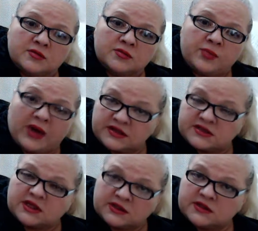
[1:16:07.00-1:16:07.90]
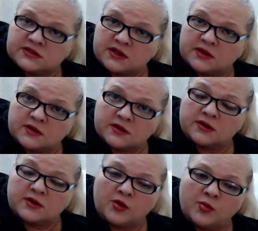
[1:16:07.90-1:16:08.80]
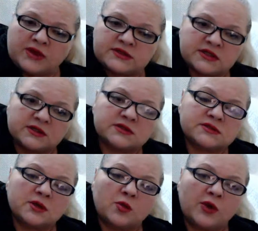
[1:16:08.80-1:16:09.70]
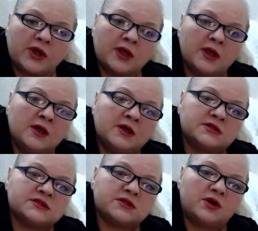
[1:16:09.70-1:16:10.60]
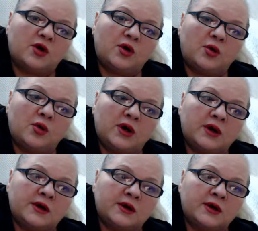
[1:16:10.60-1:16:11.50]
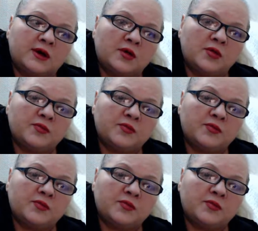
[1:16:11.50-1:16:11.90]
by statistic, by statistic way. So